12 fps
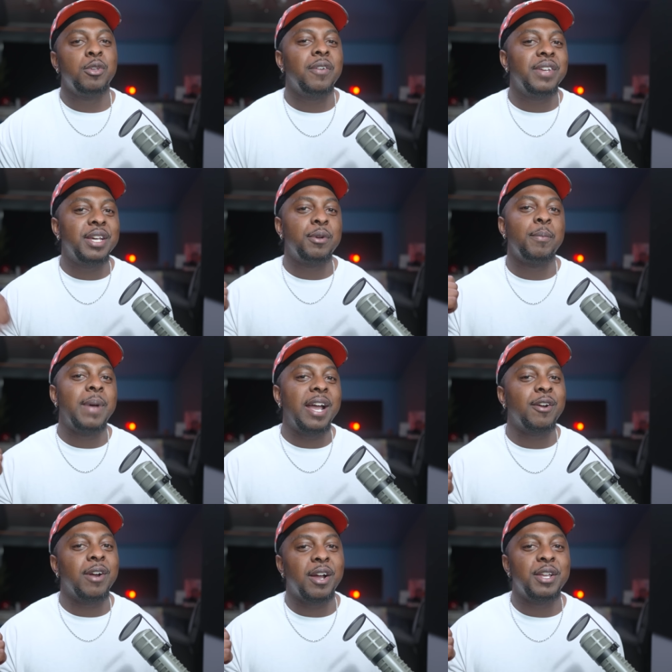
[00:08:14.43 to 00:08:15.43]
You ever hear them
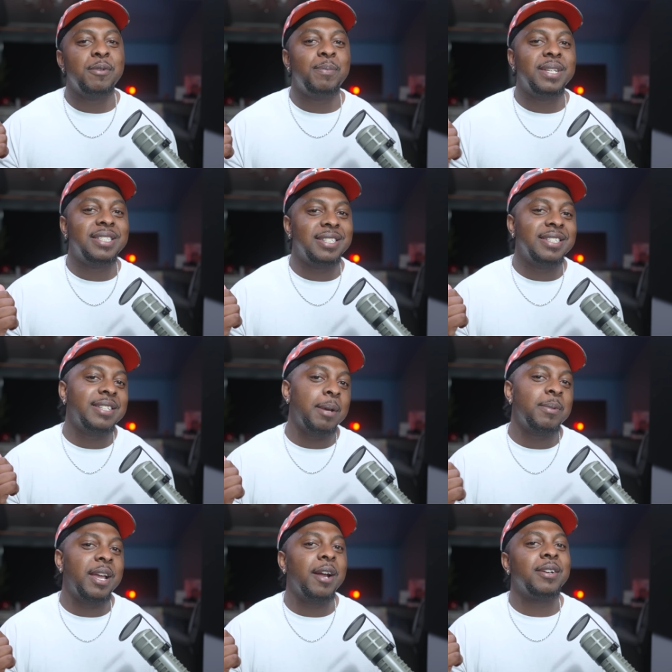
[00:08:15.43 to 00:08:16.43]
background NPC
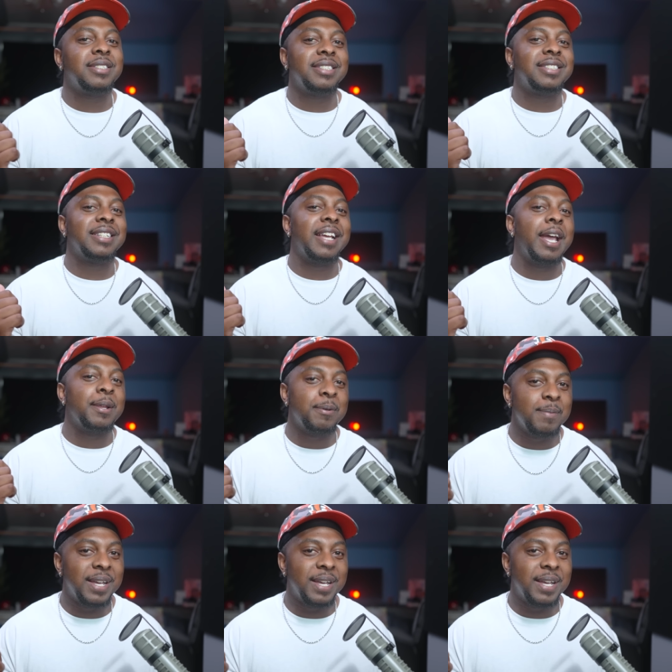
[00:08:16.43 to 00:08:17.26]
type characters in anime?